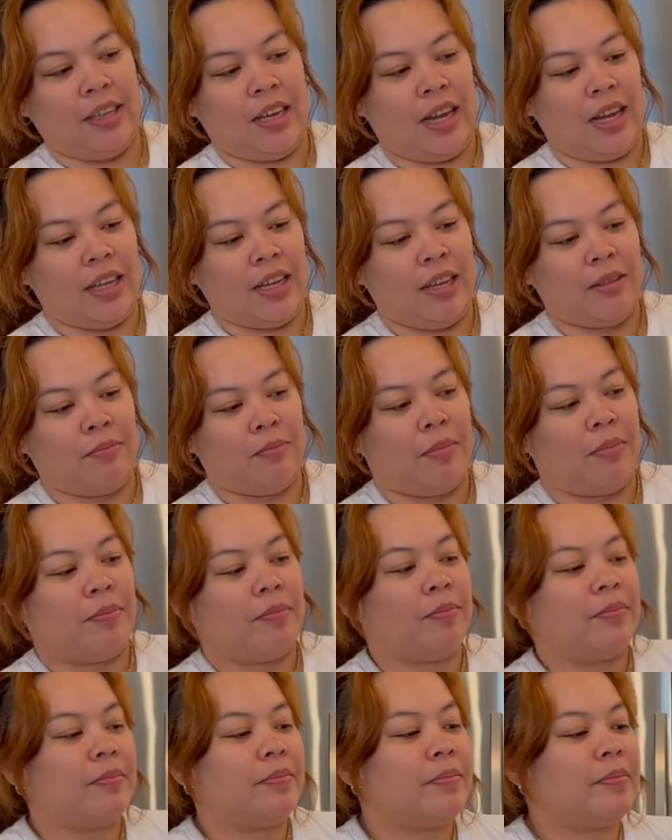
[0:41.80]
I get
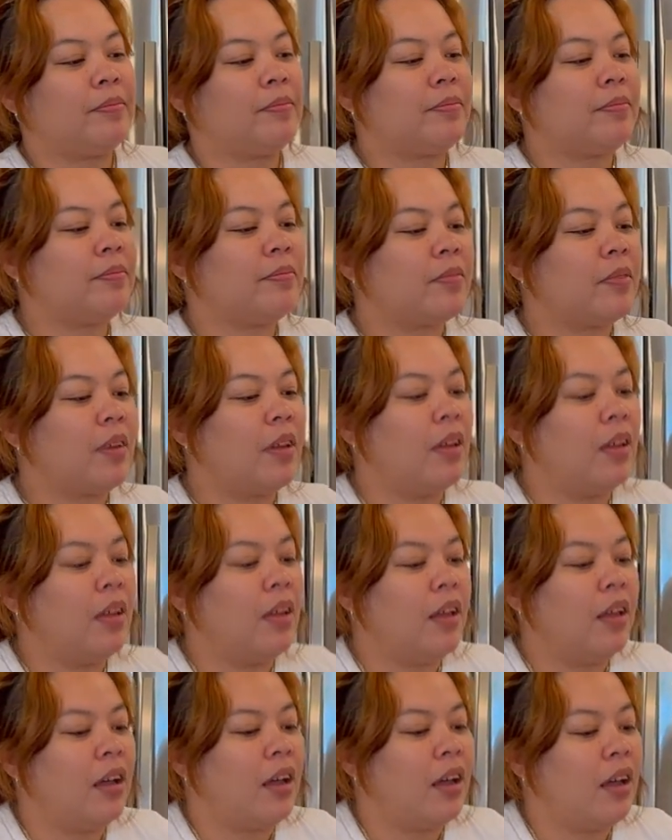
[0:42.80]
him.
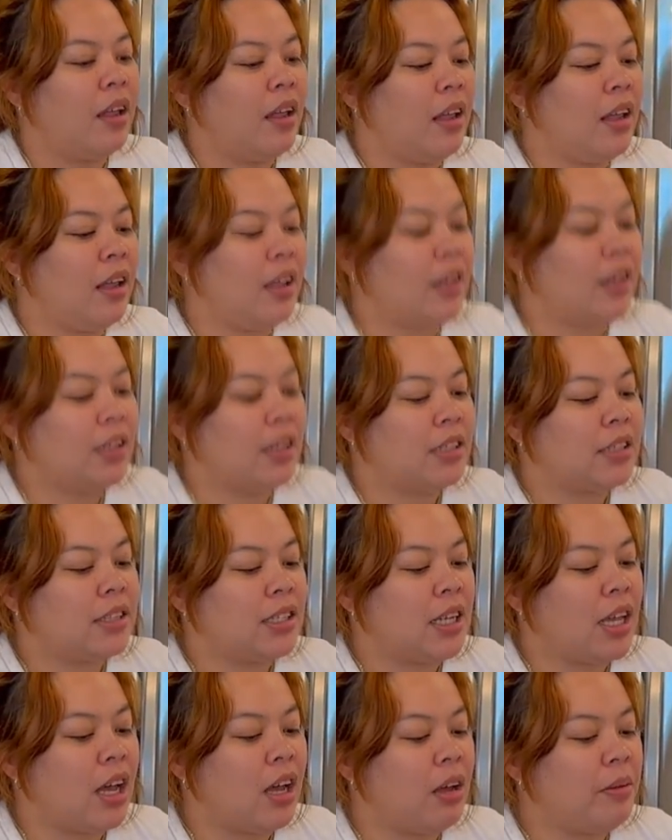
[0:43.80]
And let's
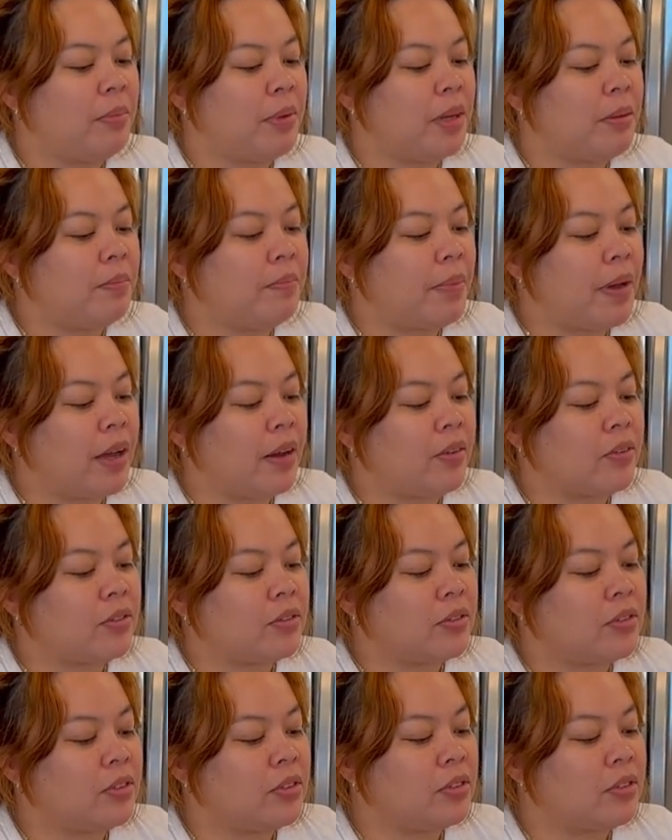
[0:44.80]
see how many
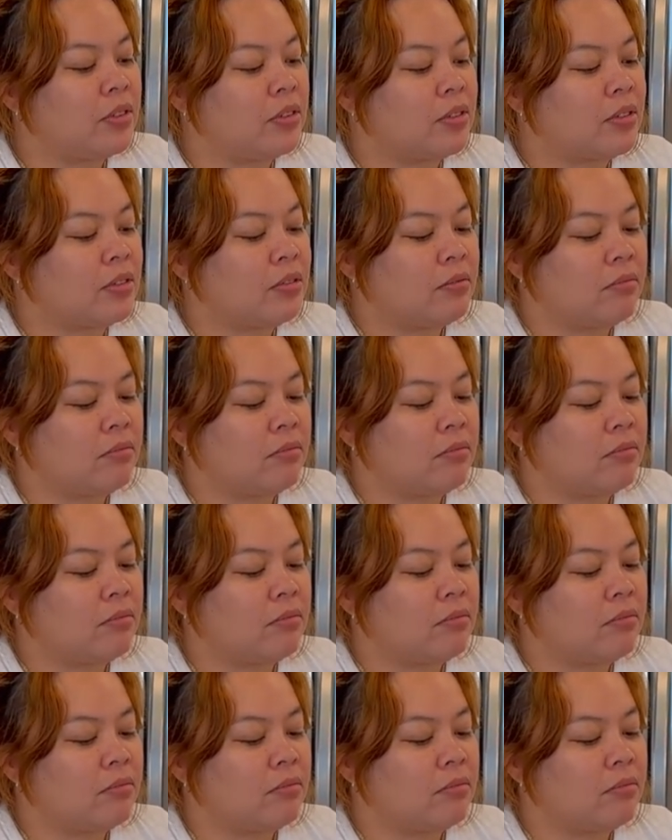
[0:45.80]
pounds.